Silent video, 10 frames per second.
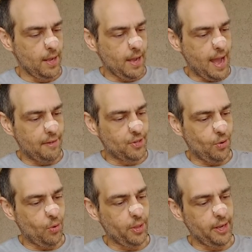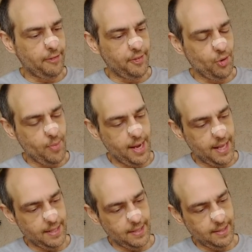After only a few
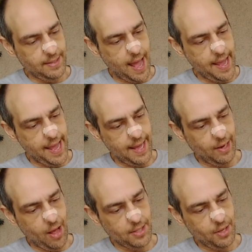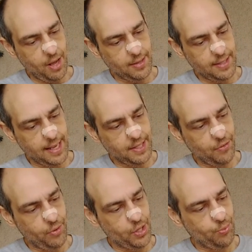minutes, Taya had lost all sense
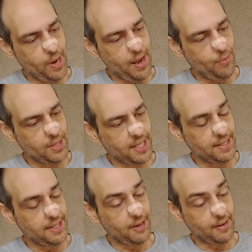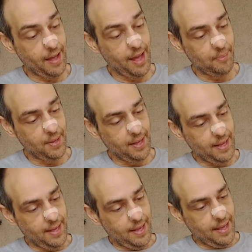of which way was considered up,
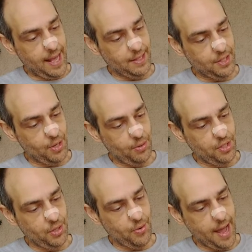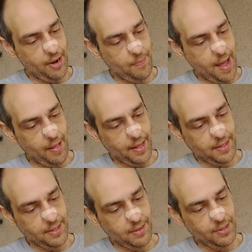and so too had her
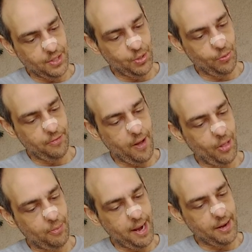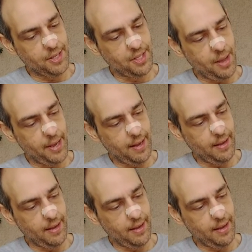balance, soon followed by her stomach.